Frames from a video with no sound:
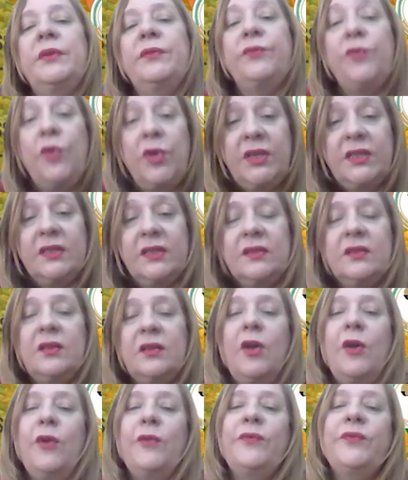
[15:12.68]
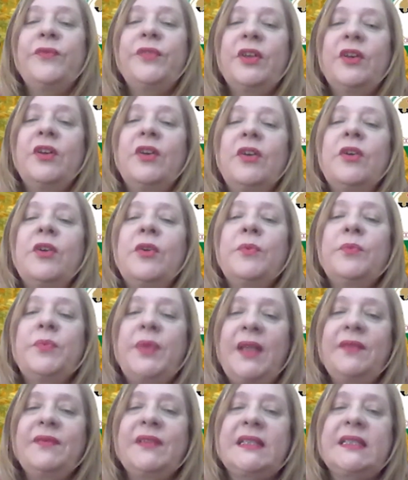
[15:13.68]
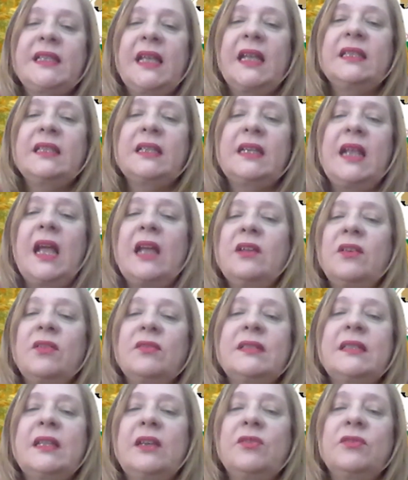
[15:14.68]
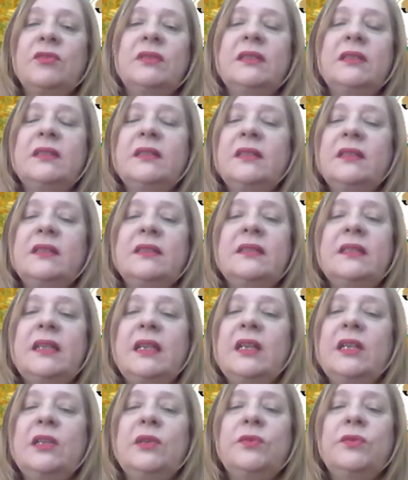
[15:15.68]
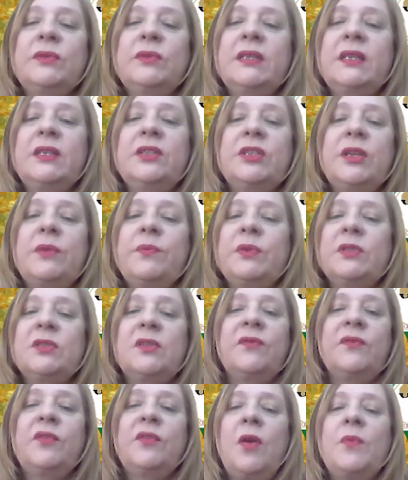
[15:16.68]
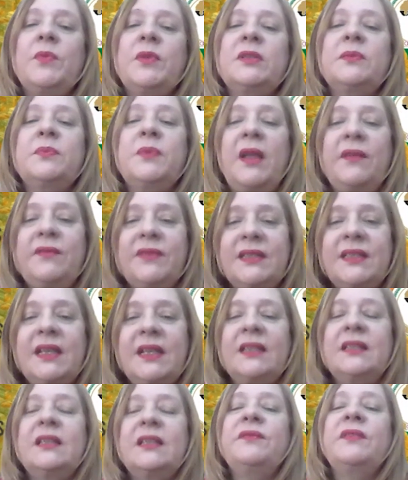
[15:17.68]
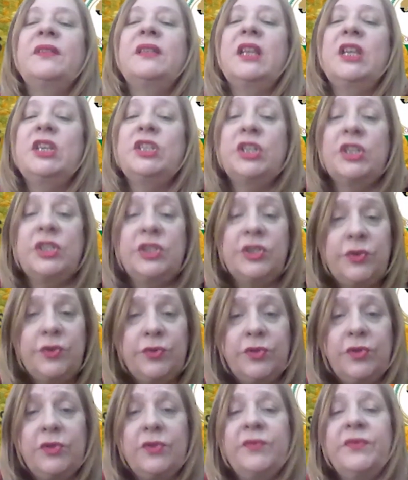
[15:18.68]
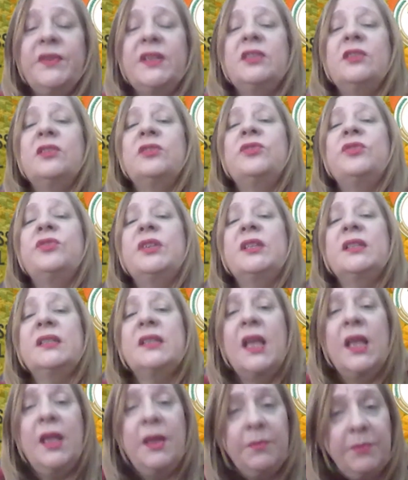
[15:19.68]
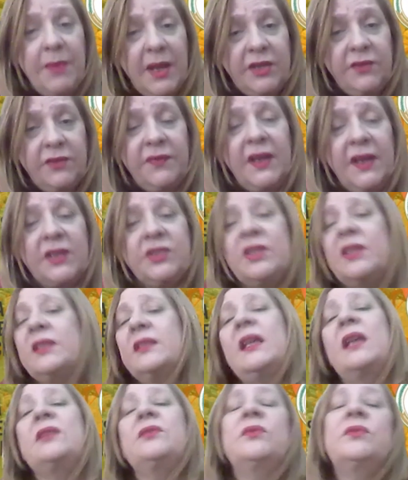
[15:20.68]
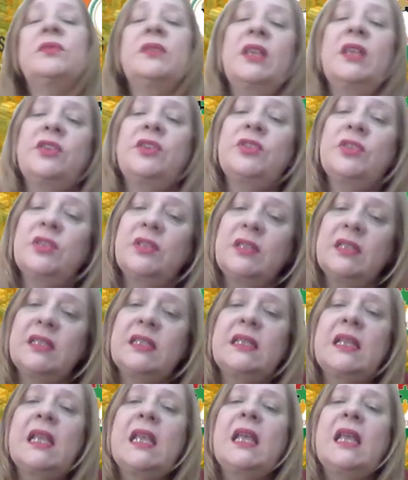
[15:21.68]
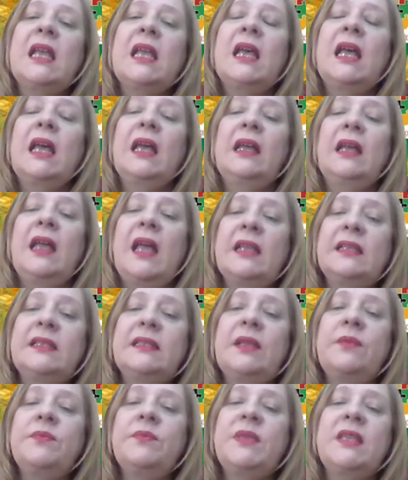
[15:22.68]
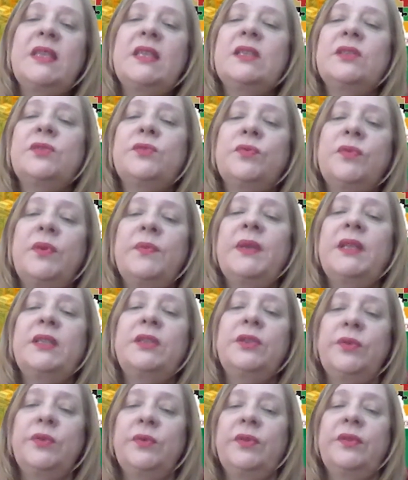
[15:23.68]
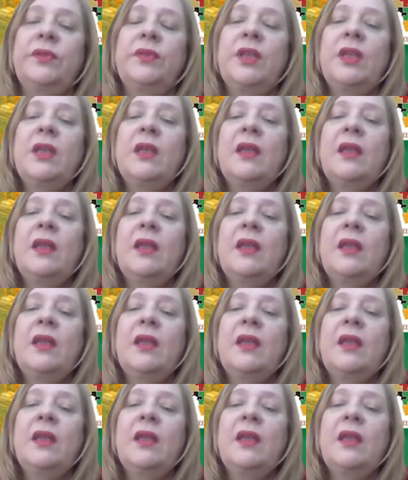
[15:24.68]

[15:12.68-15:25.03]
voice of the private sector across the continent, including chambers of commerce, private sector federations, union of industries, manufacturers associations, SMEs, women, youth.